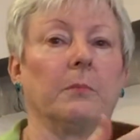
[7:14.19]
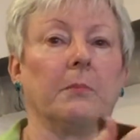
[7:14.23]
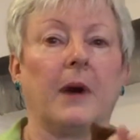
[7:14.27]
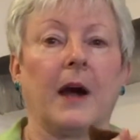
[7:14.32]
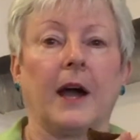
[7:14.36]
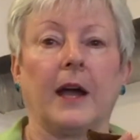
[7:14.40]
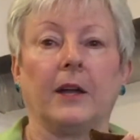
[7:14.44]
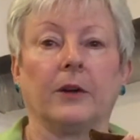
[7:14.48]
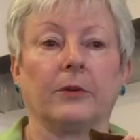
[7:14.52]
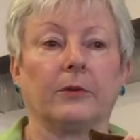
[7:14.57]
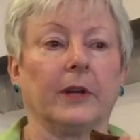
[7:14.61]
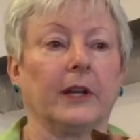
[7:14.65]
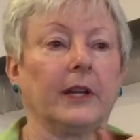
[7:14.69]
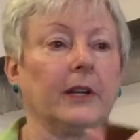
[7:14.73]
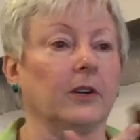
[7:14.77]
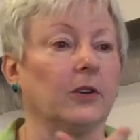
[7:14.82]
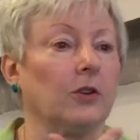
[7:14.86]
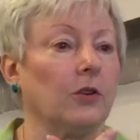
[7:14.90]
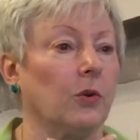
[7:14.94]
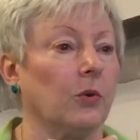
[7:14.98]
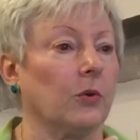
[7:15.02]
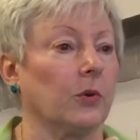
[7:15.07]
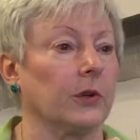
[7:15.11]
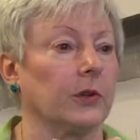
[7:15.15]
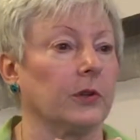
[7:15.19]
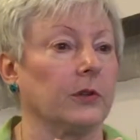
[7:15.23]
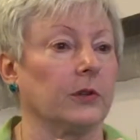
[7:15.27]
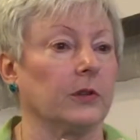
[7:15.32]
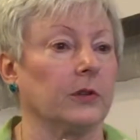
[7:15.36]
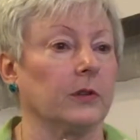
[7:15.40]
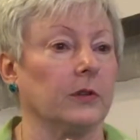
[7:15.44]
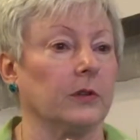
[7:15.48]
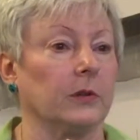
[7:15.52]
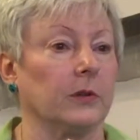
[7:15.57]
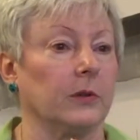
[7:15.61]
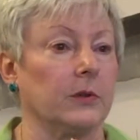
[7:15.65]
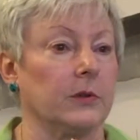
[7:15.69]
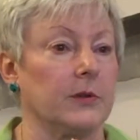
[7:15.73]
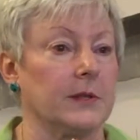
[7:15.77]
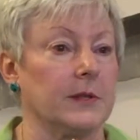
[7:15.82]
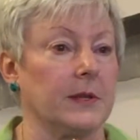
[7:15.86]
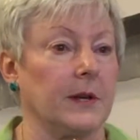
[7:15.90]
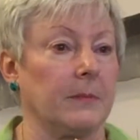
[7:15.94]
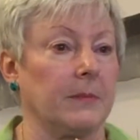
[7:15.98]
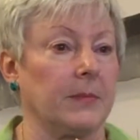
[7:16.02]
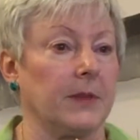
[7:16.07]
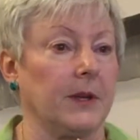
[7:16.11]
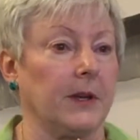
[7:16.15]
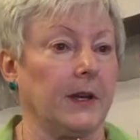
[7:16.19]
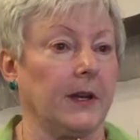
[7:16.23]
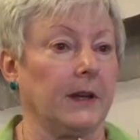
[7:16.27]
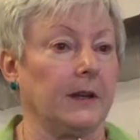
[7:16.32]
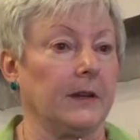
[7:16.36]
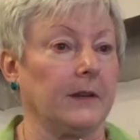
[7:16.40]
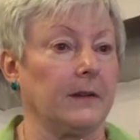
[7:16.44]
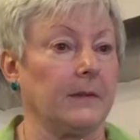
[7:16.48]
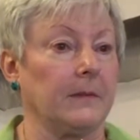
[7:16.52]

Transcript: mitering a corner or something.